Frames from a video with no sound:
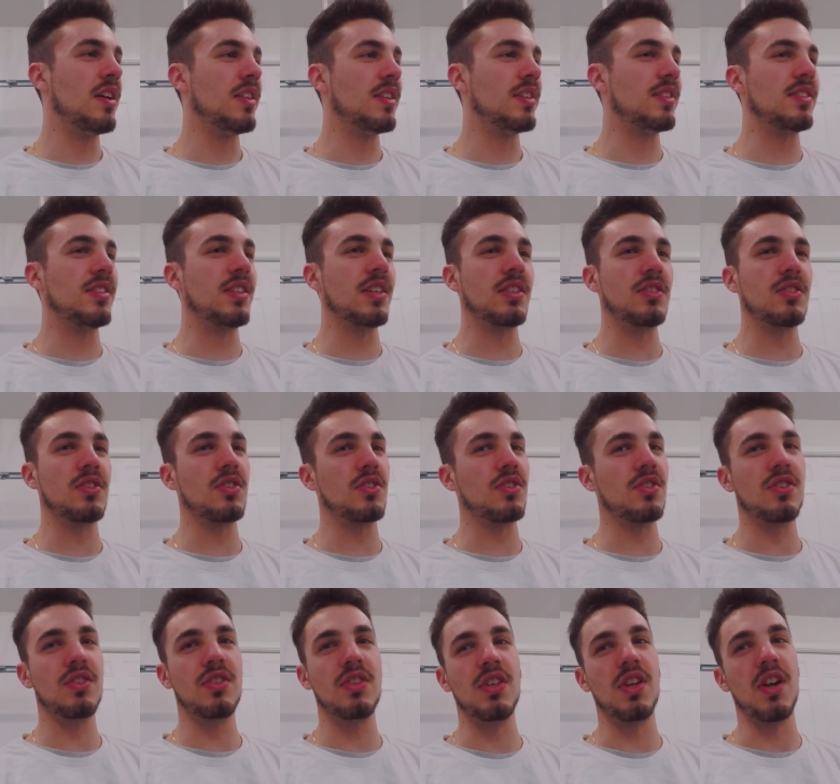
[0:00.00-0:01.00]
This thing
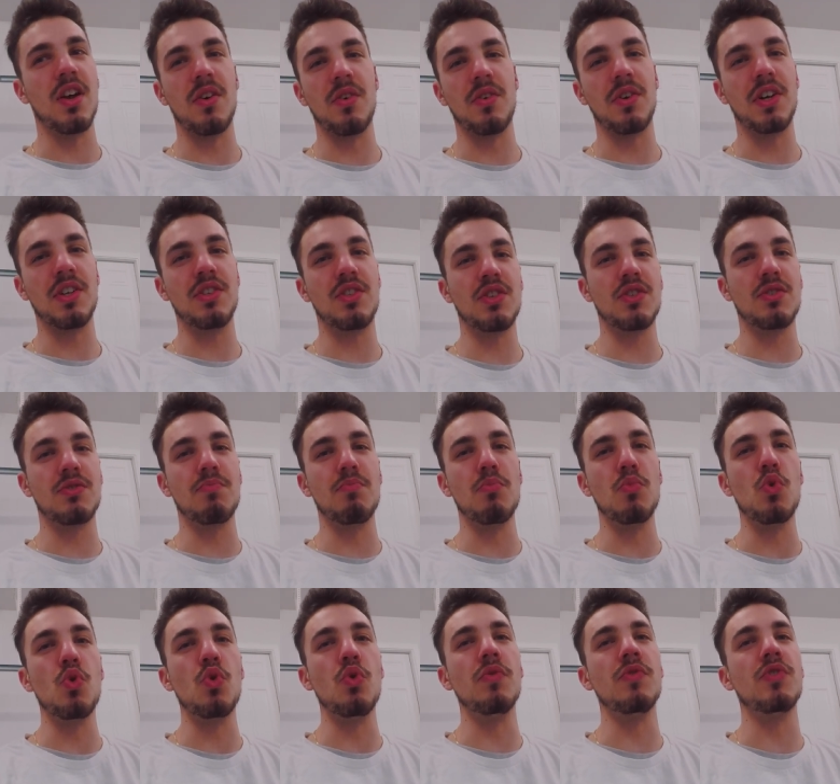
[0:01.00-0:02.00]
just, you know, it just
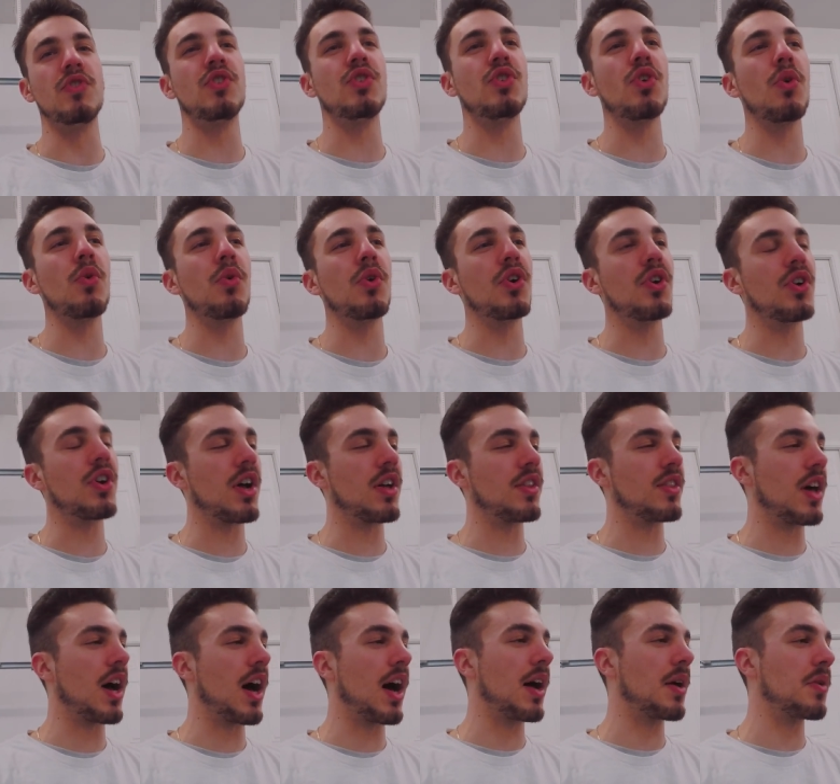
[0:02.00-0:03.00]
moves so good on
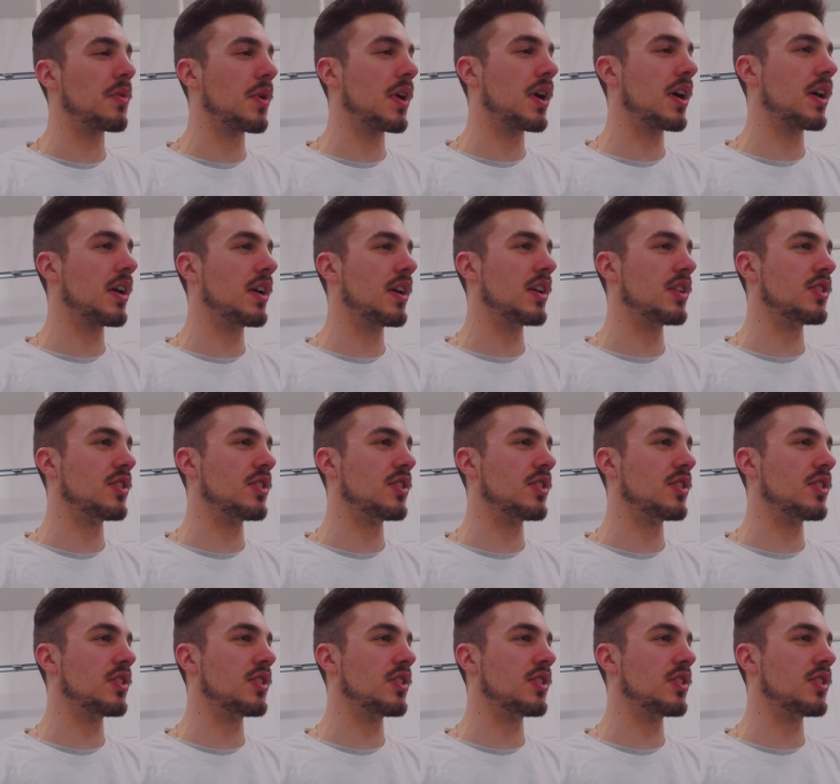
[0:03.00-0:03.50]
the highway.